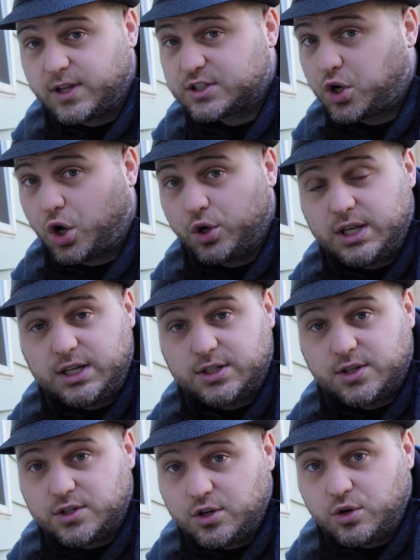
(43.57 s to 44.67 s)
That's all you need
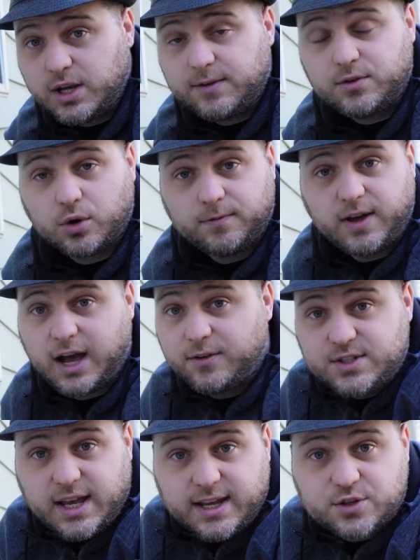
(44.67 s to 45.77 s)
to do. If your valve, say,